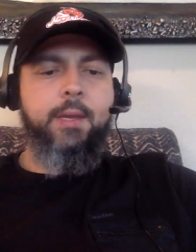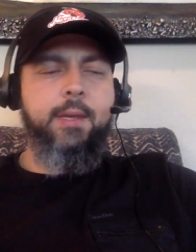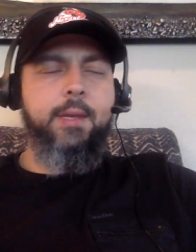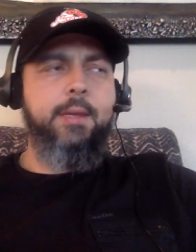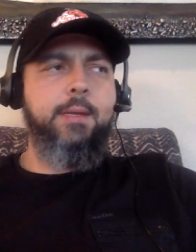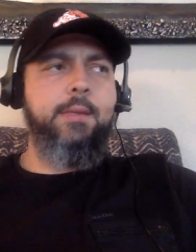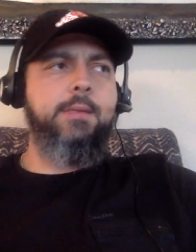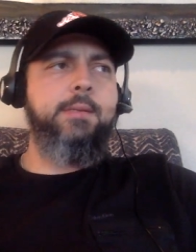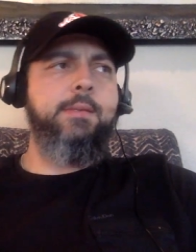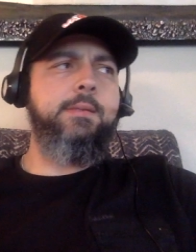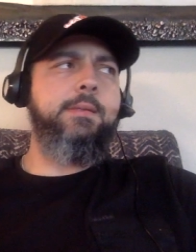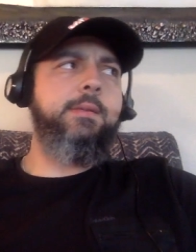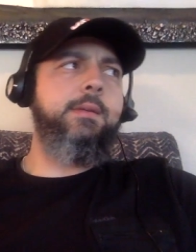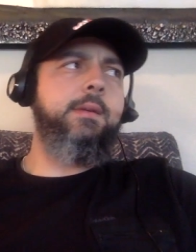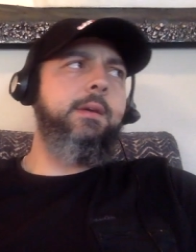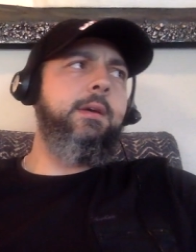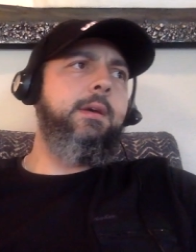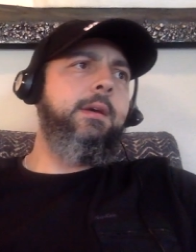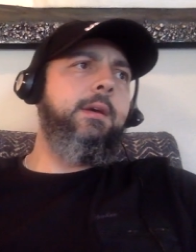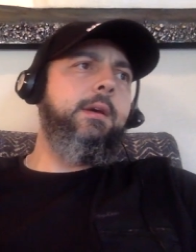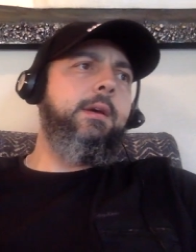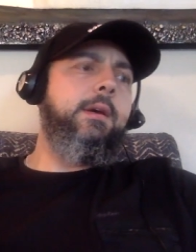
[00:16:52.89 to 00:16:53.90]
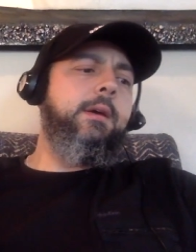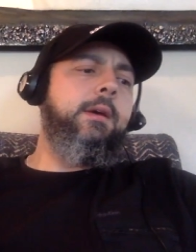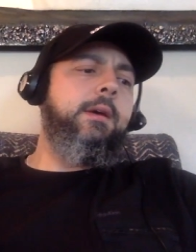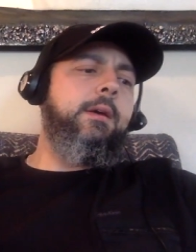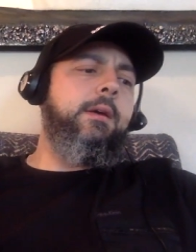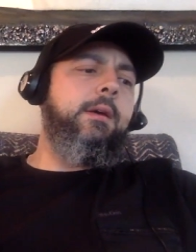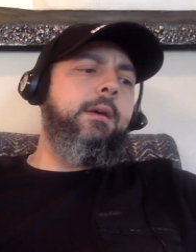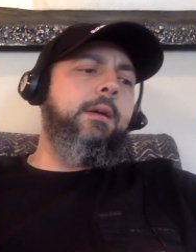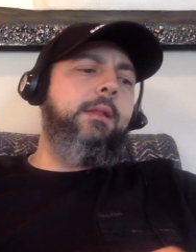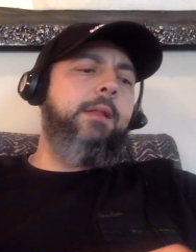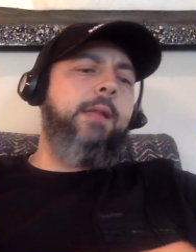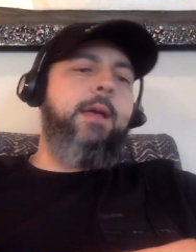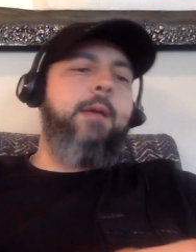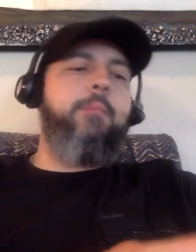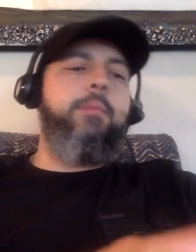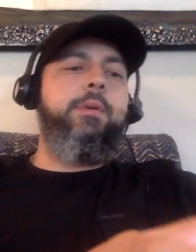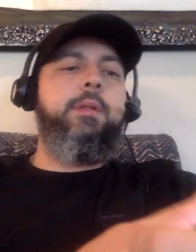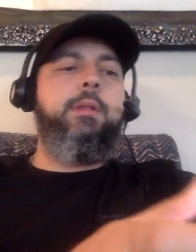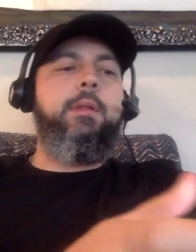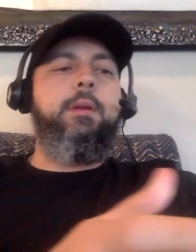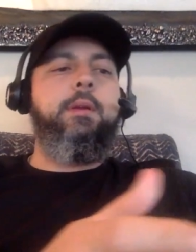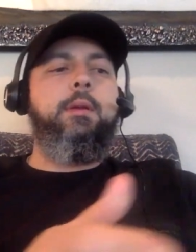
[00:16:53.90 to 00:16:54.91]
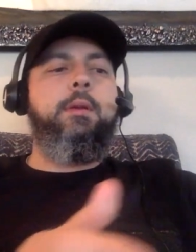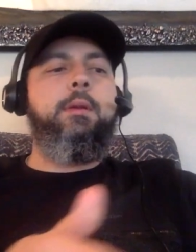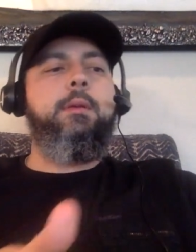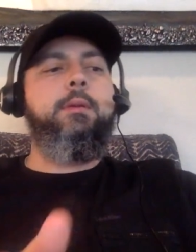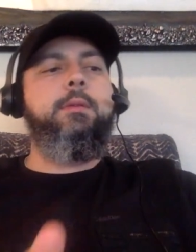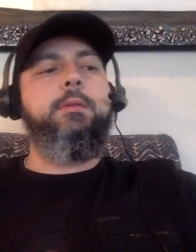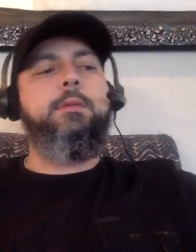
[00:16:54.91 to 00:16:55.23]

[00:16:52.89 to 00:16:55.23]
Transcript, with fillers: is liability.